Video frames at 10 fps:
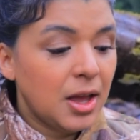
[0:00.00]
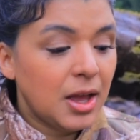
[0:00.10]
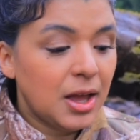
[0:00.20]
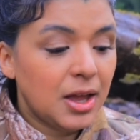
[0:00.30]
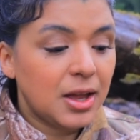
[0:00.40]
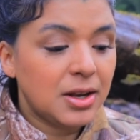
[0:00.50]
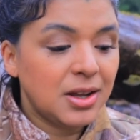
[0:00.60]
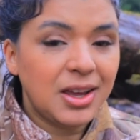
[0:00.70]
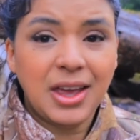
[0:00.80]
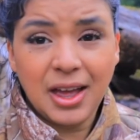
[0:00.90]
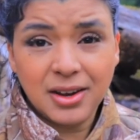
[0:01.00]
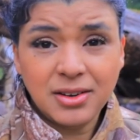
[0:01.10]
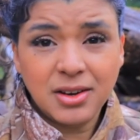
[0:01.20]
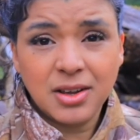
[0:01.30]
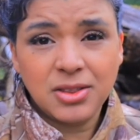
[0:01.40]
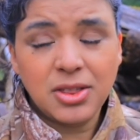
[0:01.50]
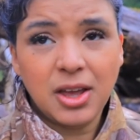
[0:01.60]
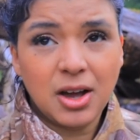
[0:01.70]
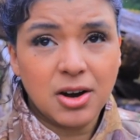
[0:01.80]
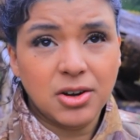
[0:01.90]
and again
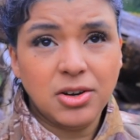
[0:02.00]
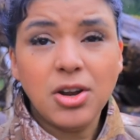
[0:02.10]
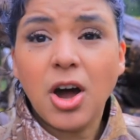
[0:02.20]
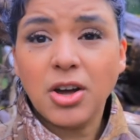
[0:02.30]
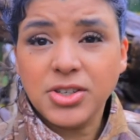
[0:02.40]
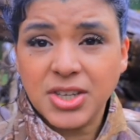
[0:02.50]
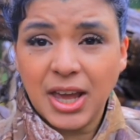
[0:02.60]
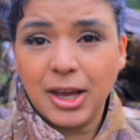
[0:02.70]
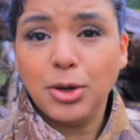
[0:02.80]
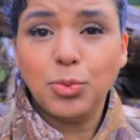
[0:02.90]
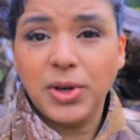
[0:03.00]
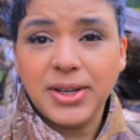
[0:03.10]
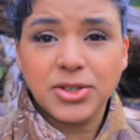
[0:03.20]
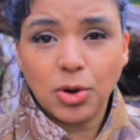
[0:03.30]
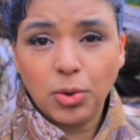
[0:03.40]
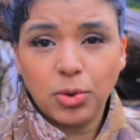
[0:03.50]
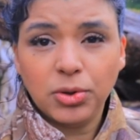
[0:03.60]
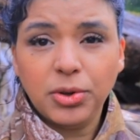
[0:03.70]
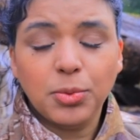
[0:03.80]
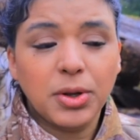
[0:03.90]
they are not eight weeks
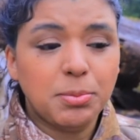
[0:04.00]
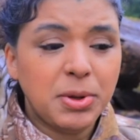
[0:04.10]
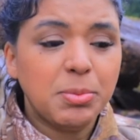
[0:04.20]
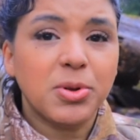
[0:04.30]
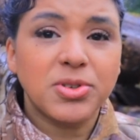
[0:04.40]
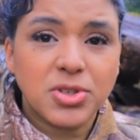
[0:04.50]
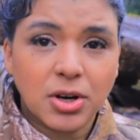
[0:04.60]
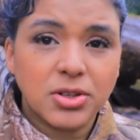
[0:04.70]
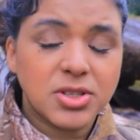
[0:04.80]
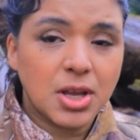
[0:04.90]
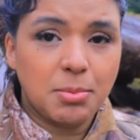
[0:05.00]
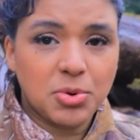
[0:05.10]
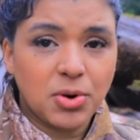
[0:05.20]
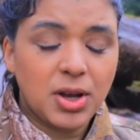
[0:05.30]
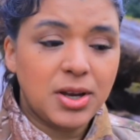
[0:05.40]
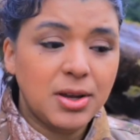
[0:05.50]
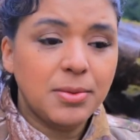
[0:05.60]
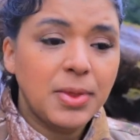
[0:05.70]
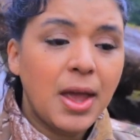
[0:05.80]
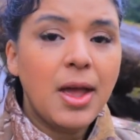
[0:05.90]
old when people start separating